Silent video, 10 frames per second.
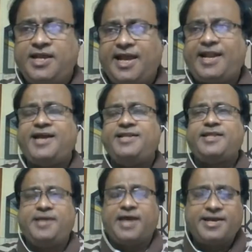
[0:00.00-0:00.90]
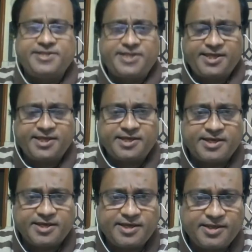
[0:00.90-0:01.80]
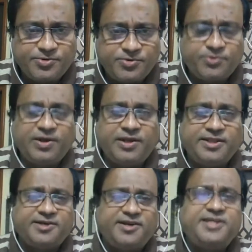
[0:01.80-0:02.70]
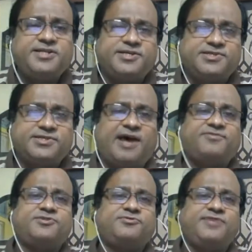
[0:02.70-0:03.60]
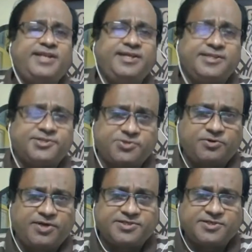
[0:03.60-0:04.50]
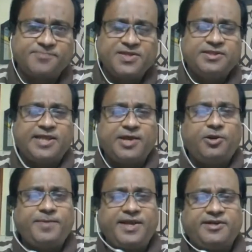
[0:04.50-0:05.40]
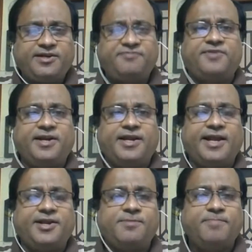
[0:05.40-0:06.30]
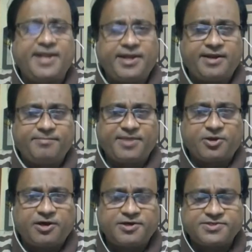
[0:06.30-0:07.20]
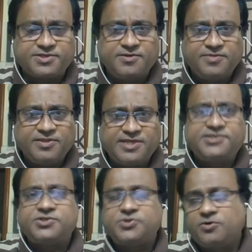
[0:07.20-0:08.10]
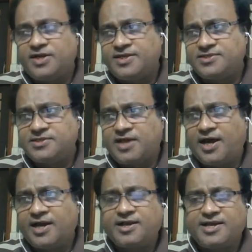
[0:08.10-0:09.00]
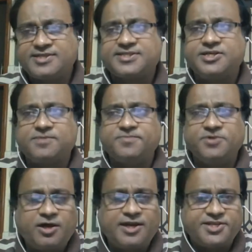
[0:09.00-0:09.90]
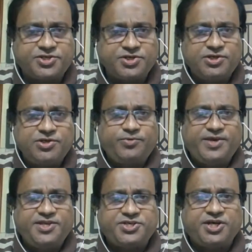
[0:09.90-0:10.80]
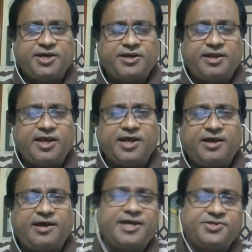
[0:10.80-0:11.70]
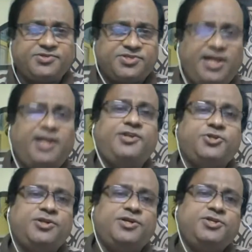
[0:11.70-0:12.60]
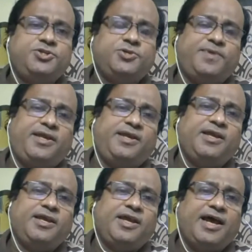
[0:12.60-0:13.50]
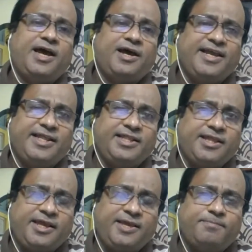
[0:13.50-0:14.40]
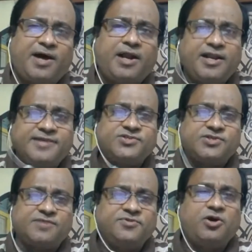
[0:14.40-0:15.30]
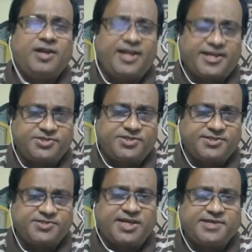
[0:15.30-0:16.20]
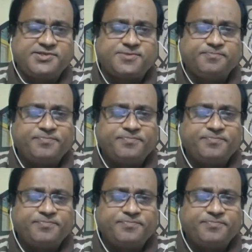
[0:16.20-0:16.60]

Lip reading: And I think who the readers, after reading the stories, they will be a different kind of men, because these stories are casket of knowledge which are still to be in the parlance of knowledge these days.